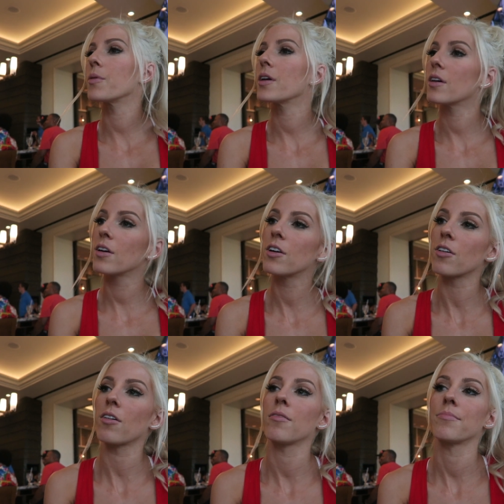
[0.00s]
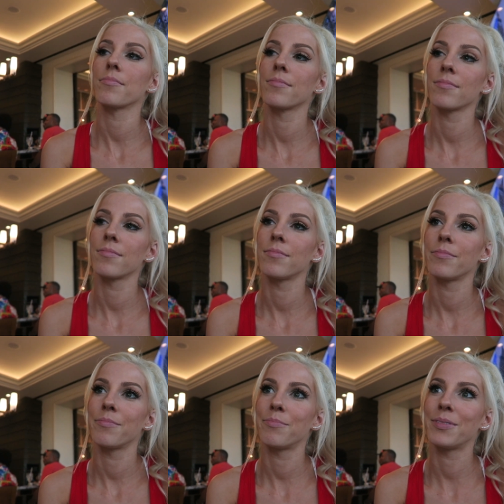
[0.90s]
I'm being a good girl.
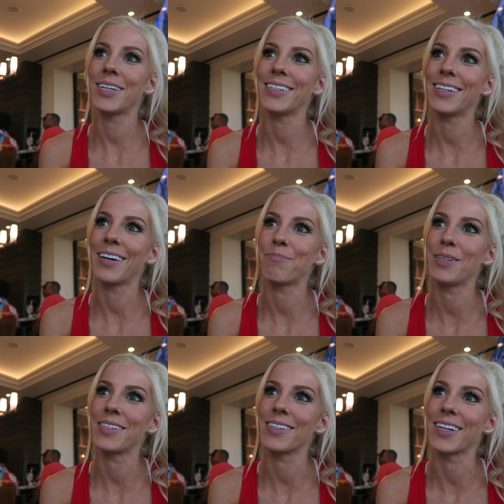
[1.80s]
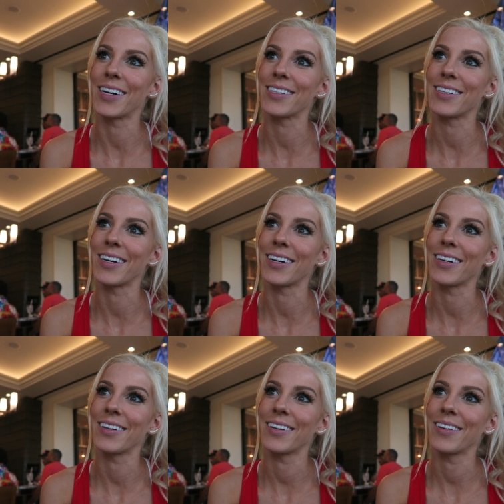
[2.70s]
But I did have pizza last
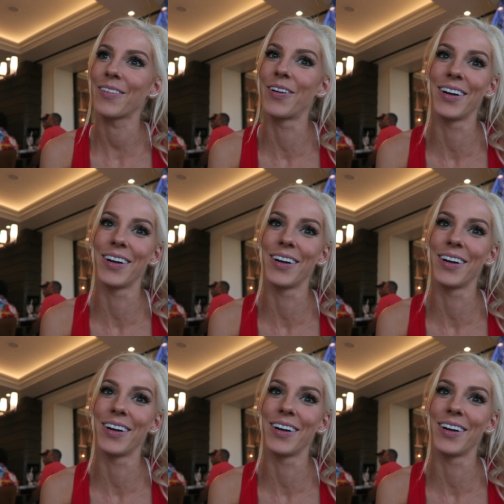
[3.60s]
night.